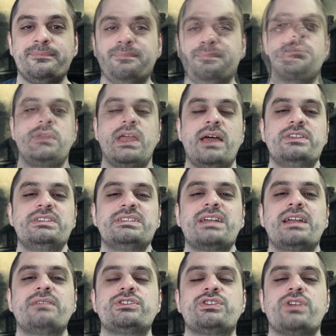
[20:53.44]
Now, this is kind
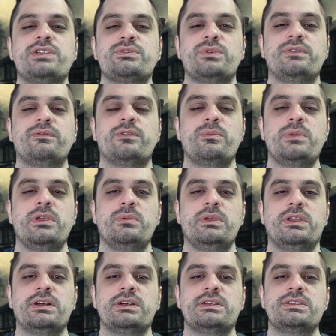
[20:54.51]
of a strange one for me
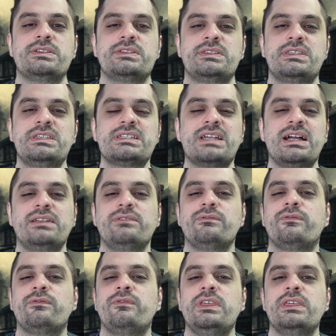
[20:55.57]
because this kind of
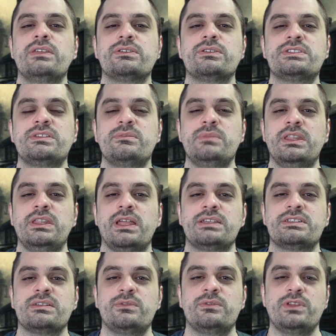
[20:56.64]
feels to me like
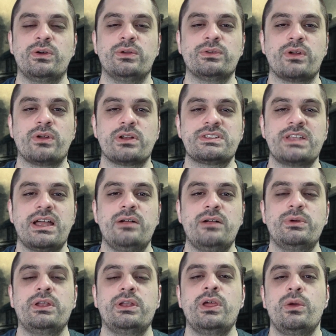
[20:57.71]
some of the older art style,
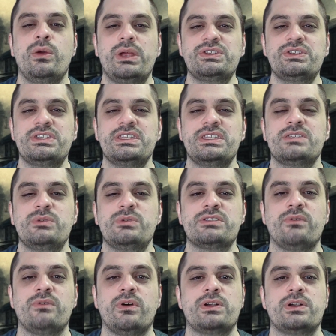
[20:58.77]
but we actually see this piece of
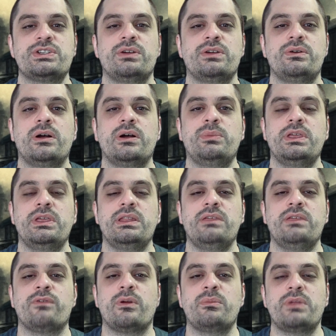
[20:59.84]
art show up in the
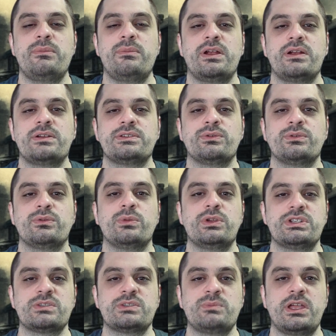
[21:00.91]
From Nightmares Through the Breach
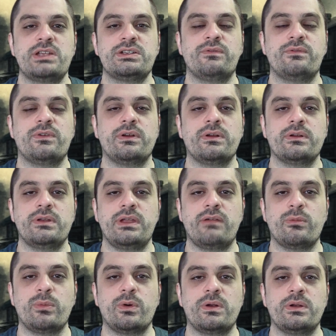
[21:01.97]
expansion for
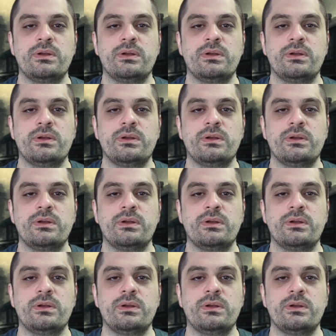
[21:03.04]
Neverborn.